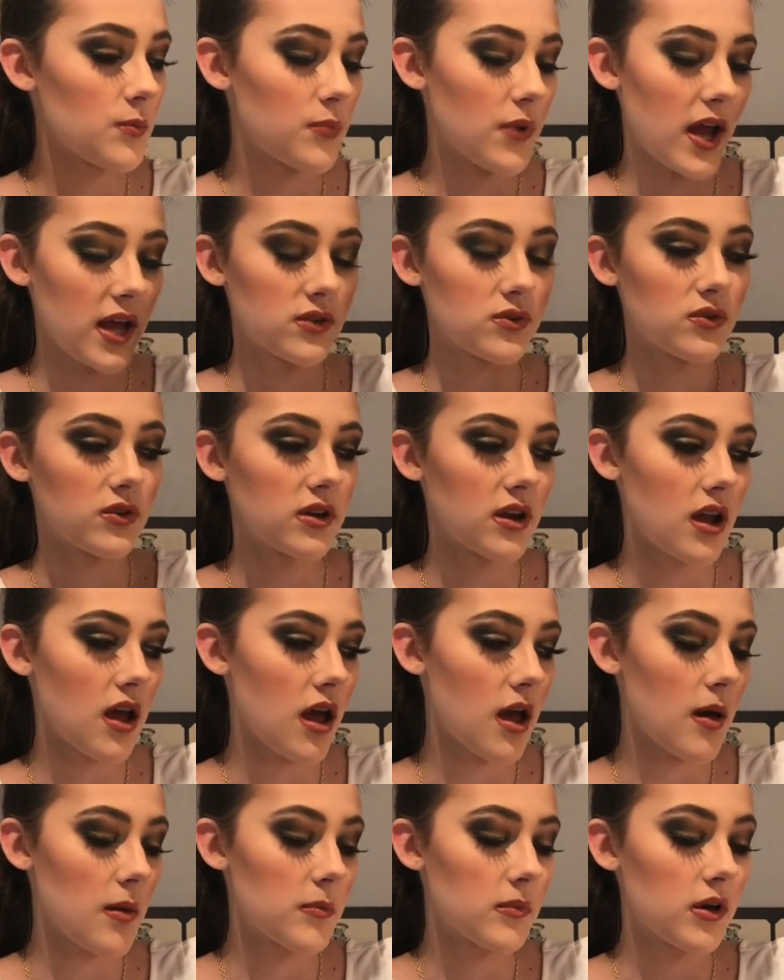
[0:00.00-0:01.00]

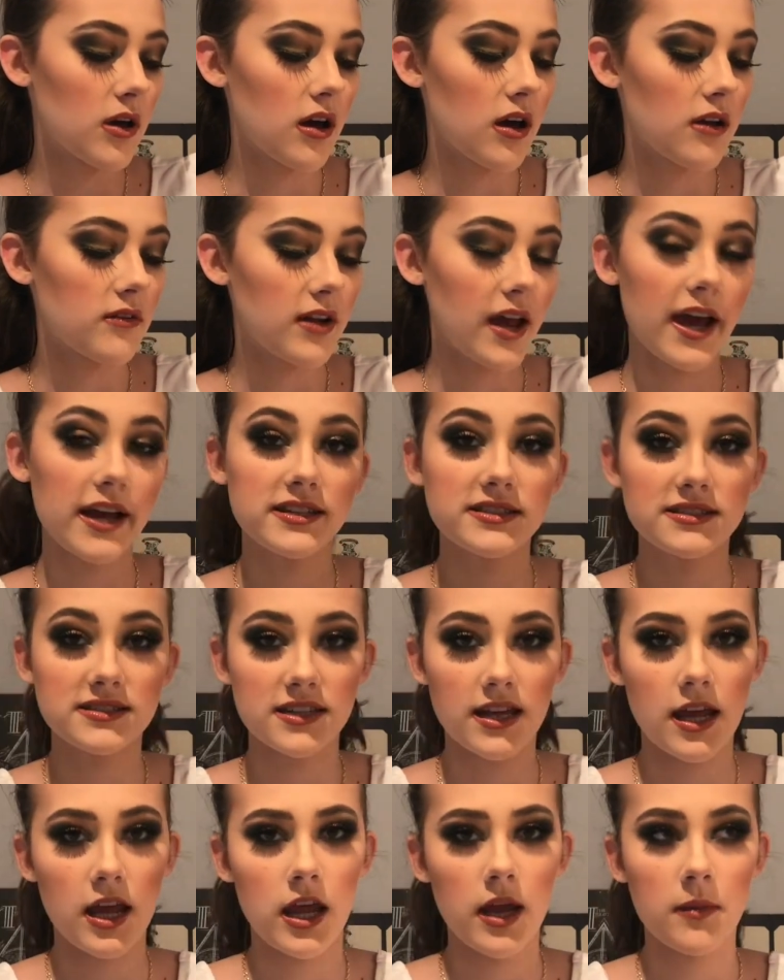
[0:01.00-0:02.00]
patronym of, like,
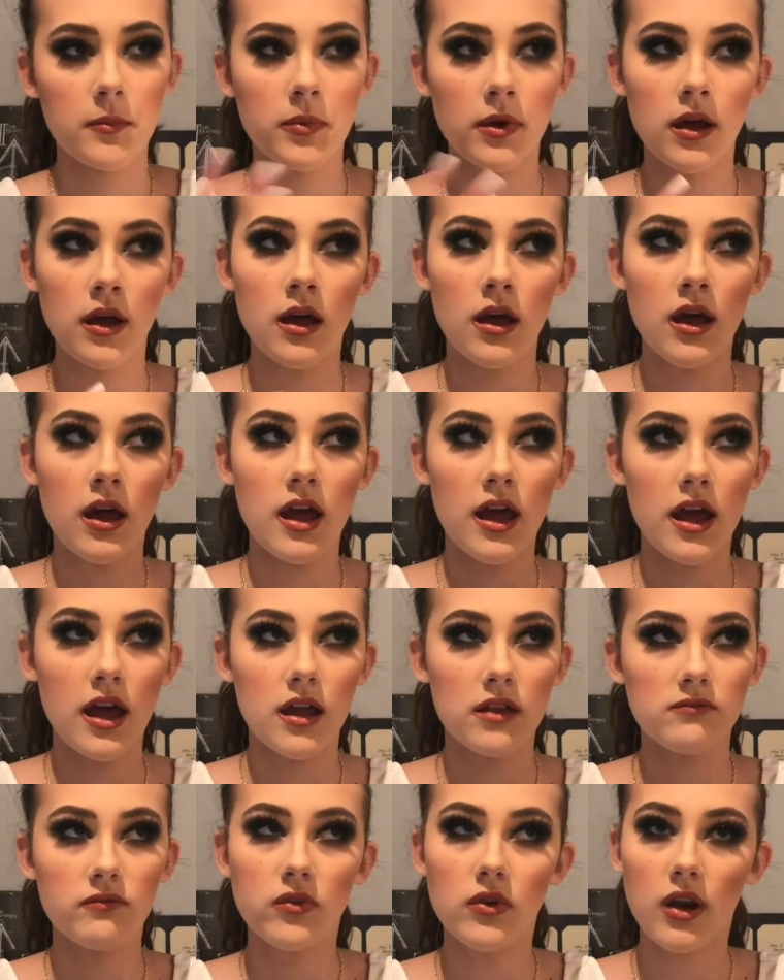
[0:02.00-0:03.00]
Snape
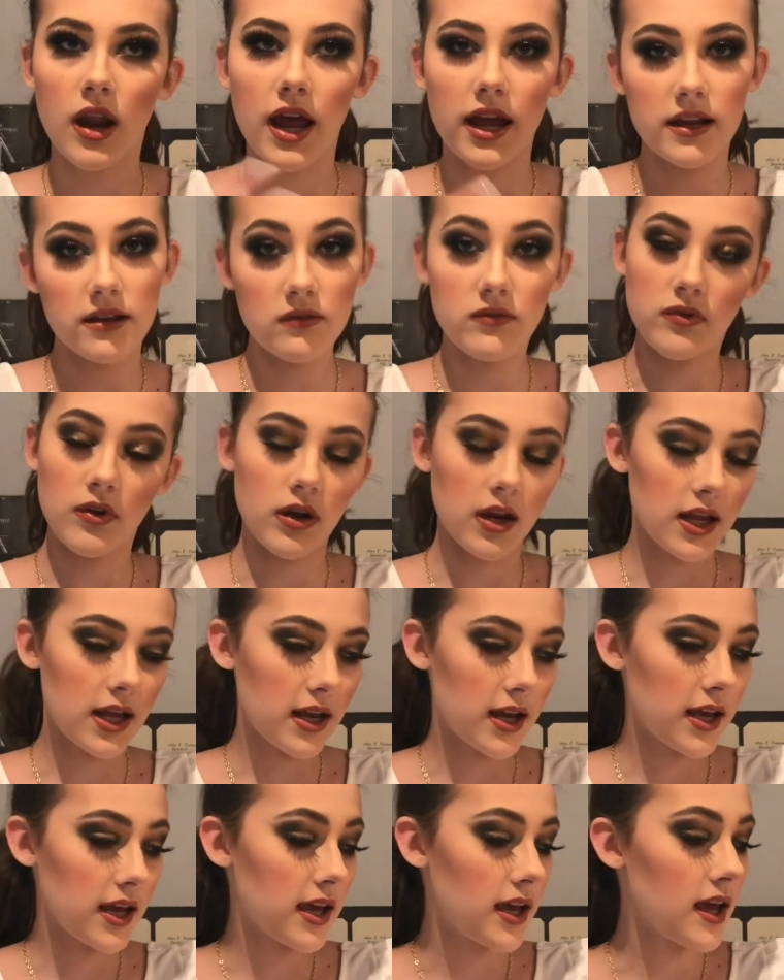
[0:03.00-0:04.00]
and for, like, for
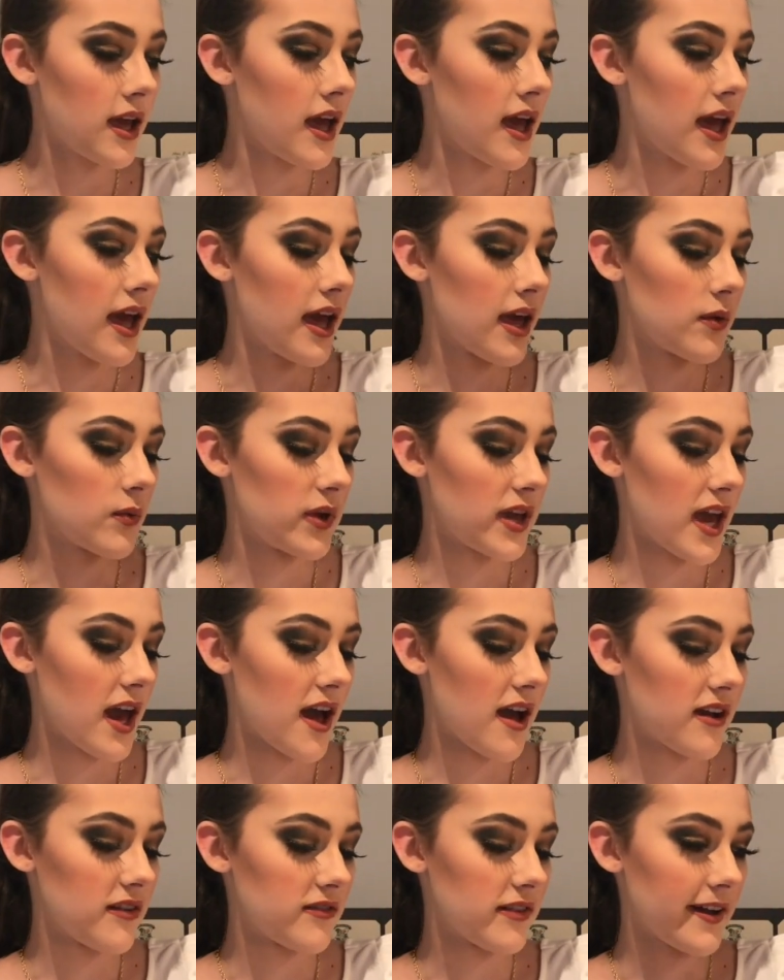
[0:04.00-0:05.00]
Lily. And we
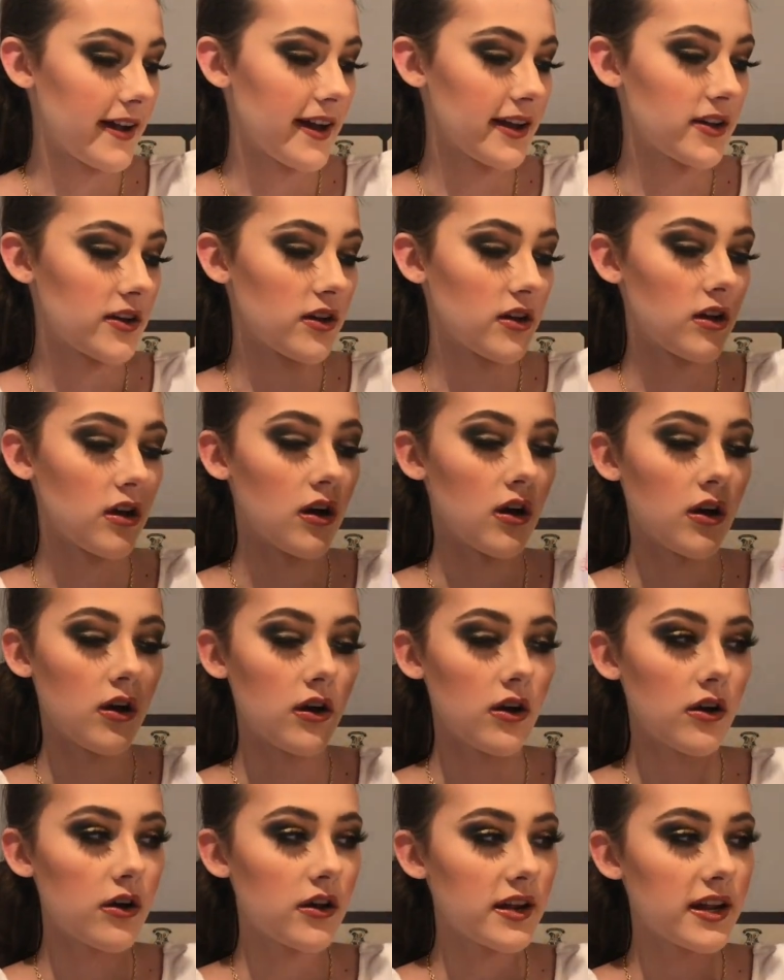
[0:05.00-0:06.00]
have, like, a
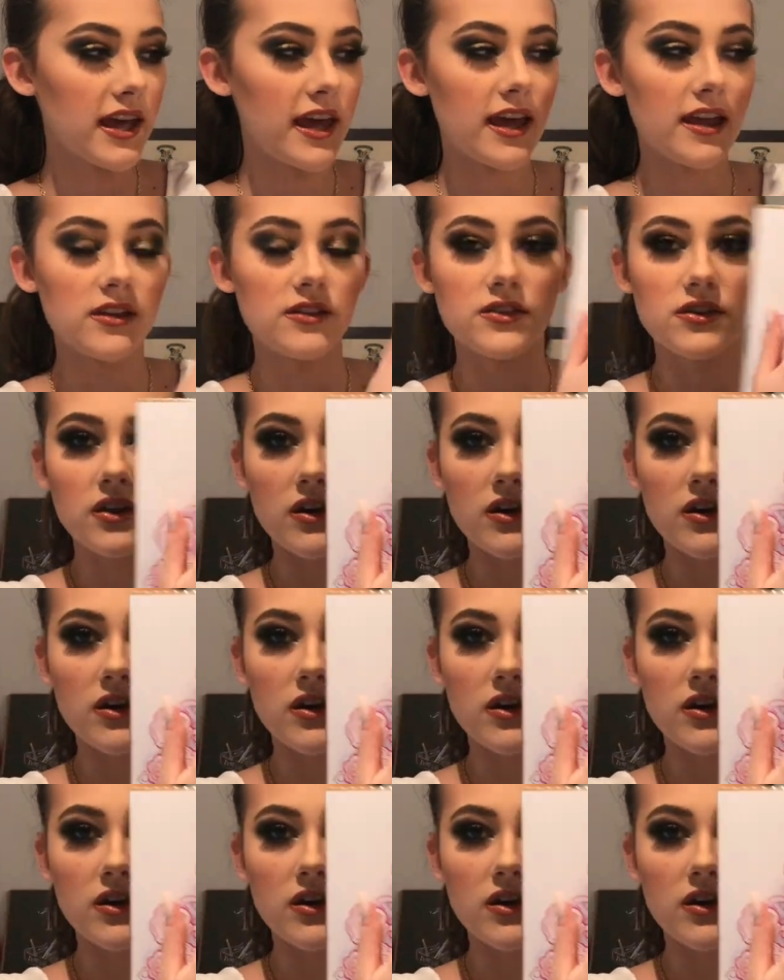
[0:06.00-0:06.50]
heart and